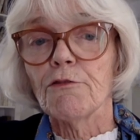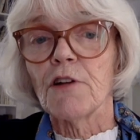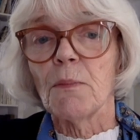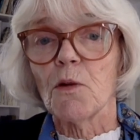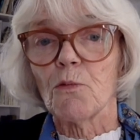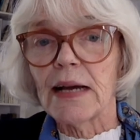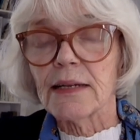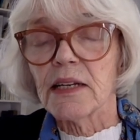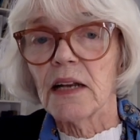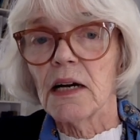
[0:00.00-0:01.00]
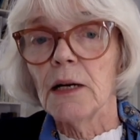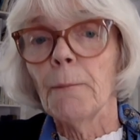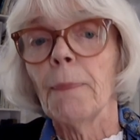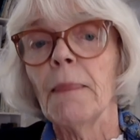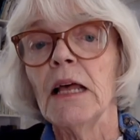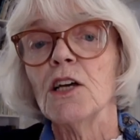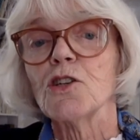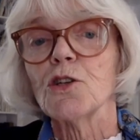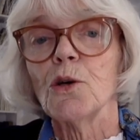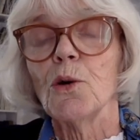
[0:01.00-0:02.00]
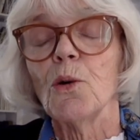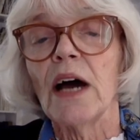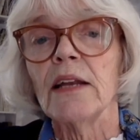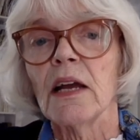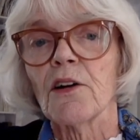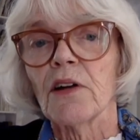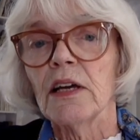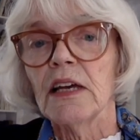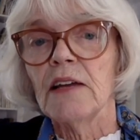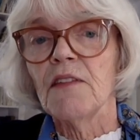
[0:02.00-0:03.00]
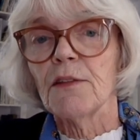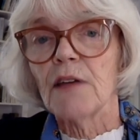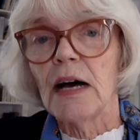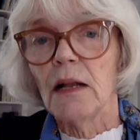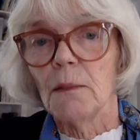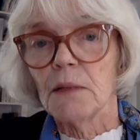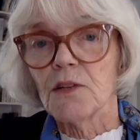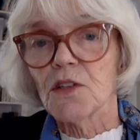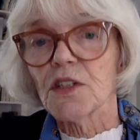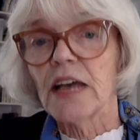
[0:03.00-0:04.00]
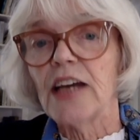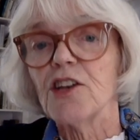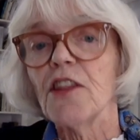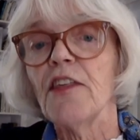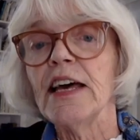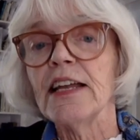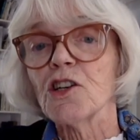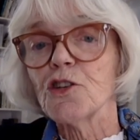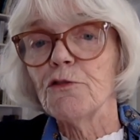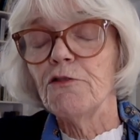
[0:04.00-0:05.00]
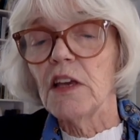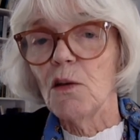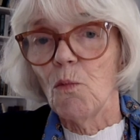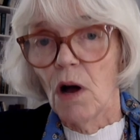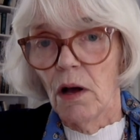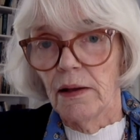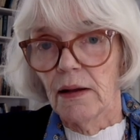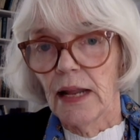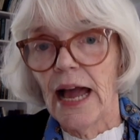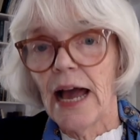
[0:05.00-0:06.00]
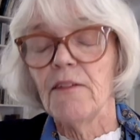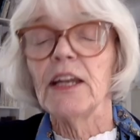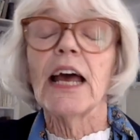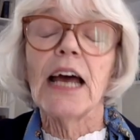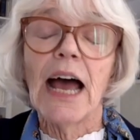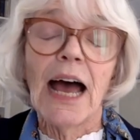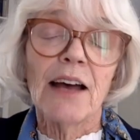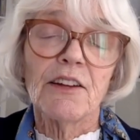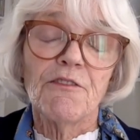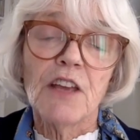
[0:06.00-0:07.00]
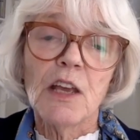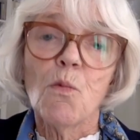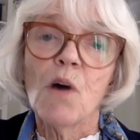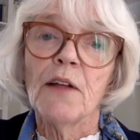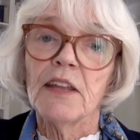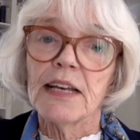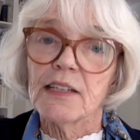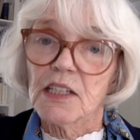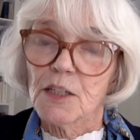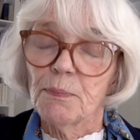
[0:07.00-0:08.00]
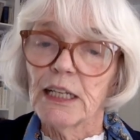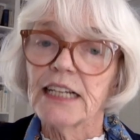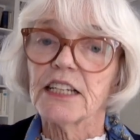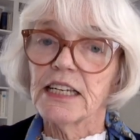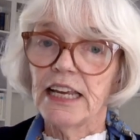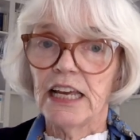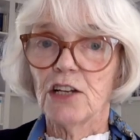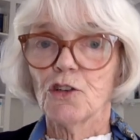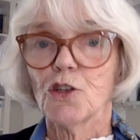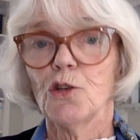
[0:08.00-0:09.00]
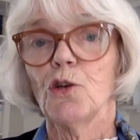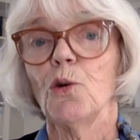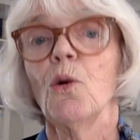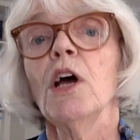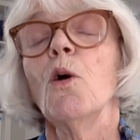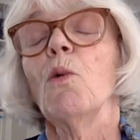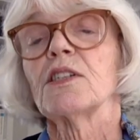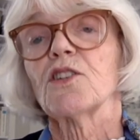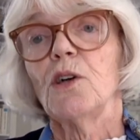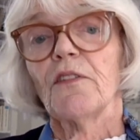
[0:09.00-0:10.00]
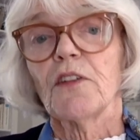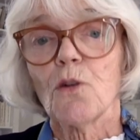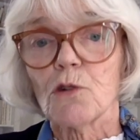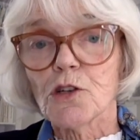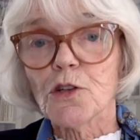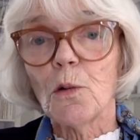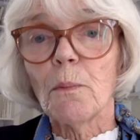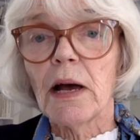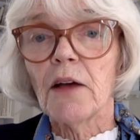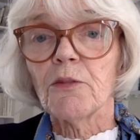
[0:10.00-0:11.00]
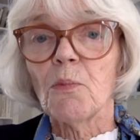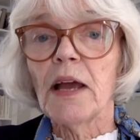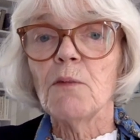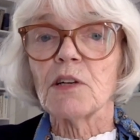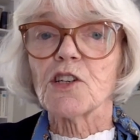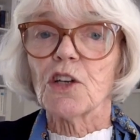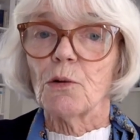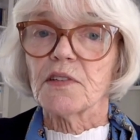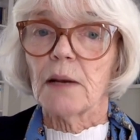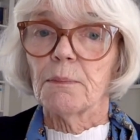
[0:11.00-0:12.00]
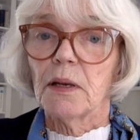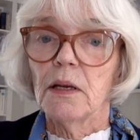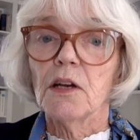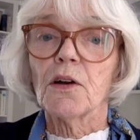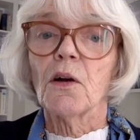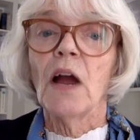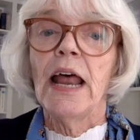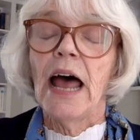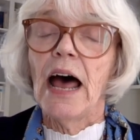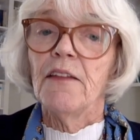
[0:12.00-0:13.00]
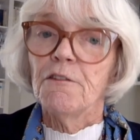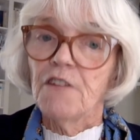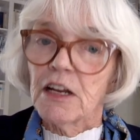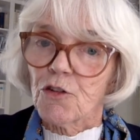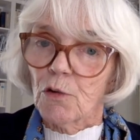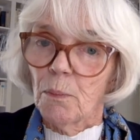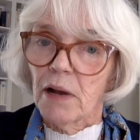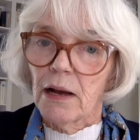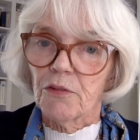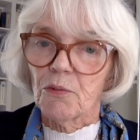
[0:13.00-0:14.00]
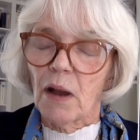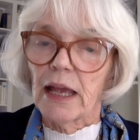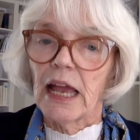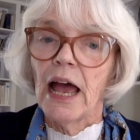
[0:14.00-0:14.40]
from the retina, to an area in the thalamus, then to V1. And at V1, they split into what's called the dorsal pathway, which goes up here, and the ventral pathway.